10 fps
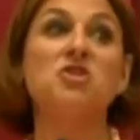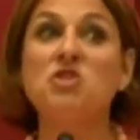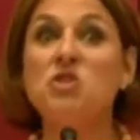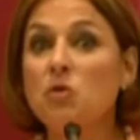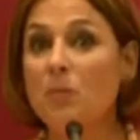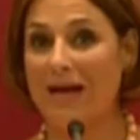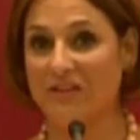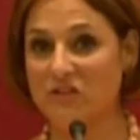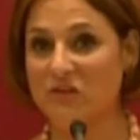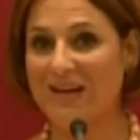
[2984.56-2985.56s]
two
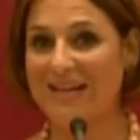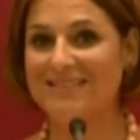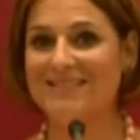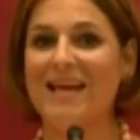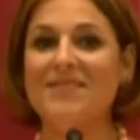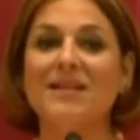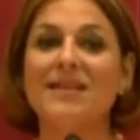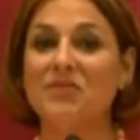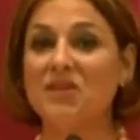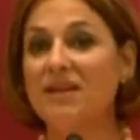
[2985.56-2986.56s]
bachelorettes, and they
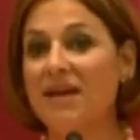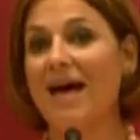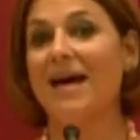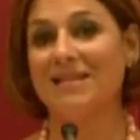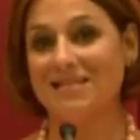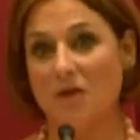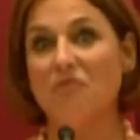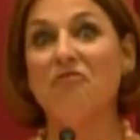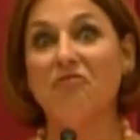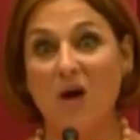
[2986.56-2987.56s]
let the guys
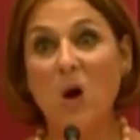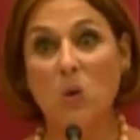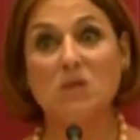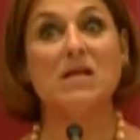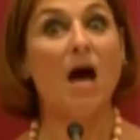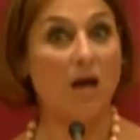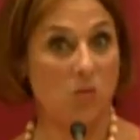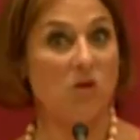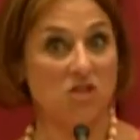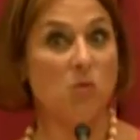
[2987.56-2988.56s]
vote
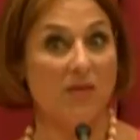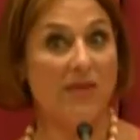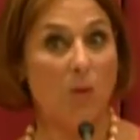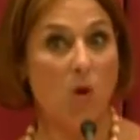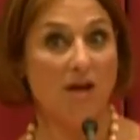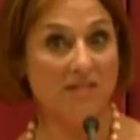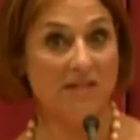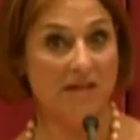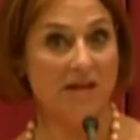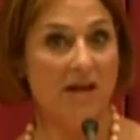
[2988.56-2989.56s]
on which one they
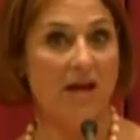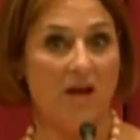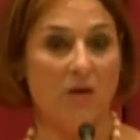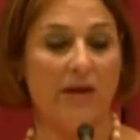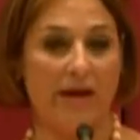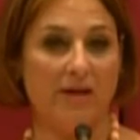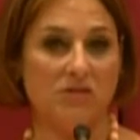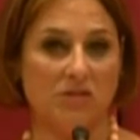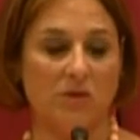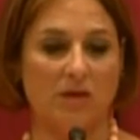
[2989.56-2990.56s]
wanted, okay?
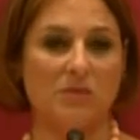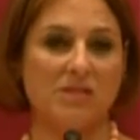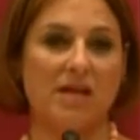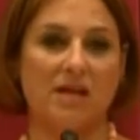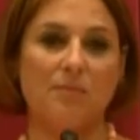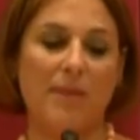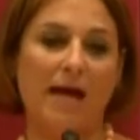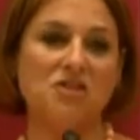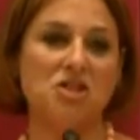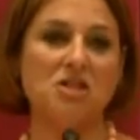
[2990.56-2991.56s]
So it was like,
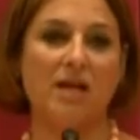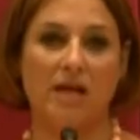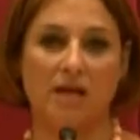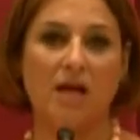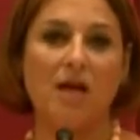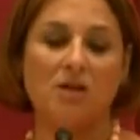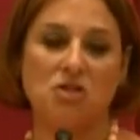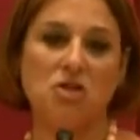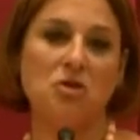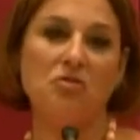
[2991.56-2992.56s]
imagine, like,
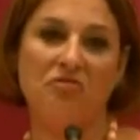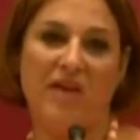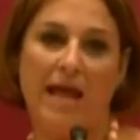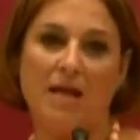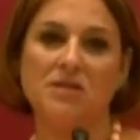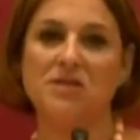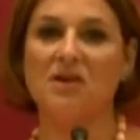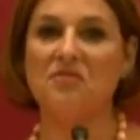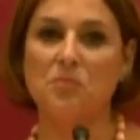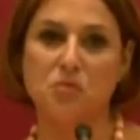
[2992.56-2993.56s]
two vans
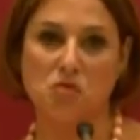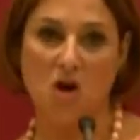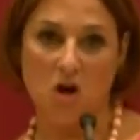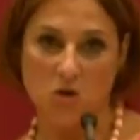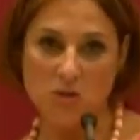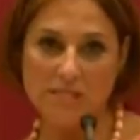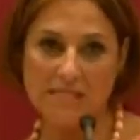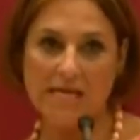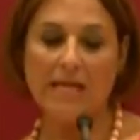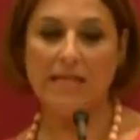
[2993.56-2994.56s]
of
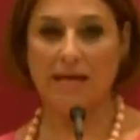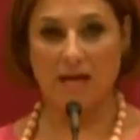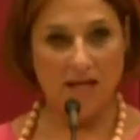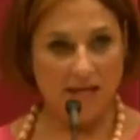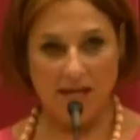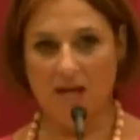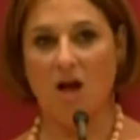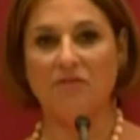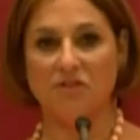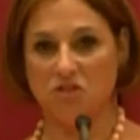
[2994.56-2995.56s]
bros, like, getting
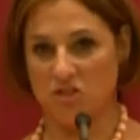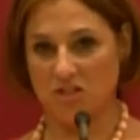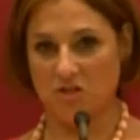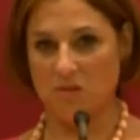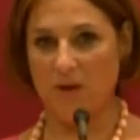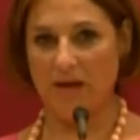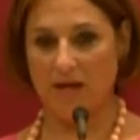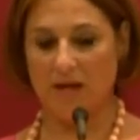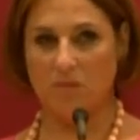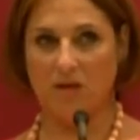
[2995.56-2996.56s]
off the Jersey Turnpike
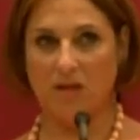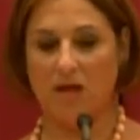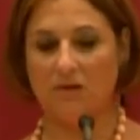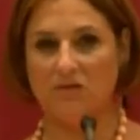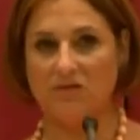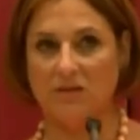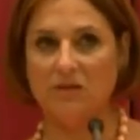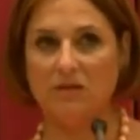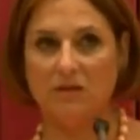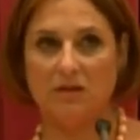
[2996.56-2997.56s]
and being like,
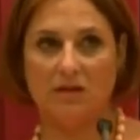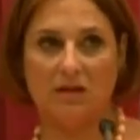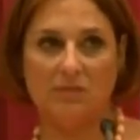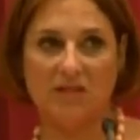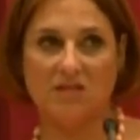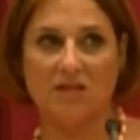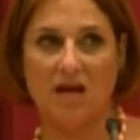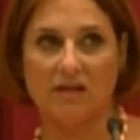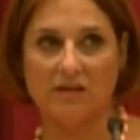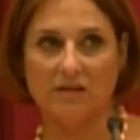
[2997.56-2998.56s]
dude,
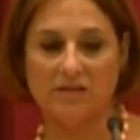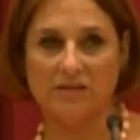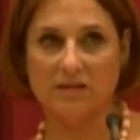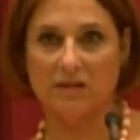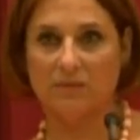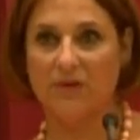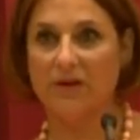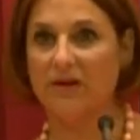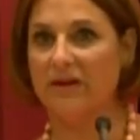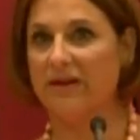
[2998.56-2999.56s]
McDonald's or
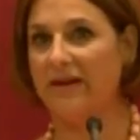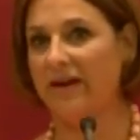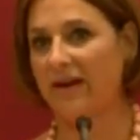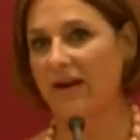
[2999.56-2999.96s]
Burger King?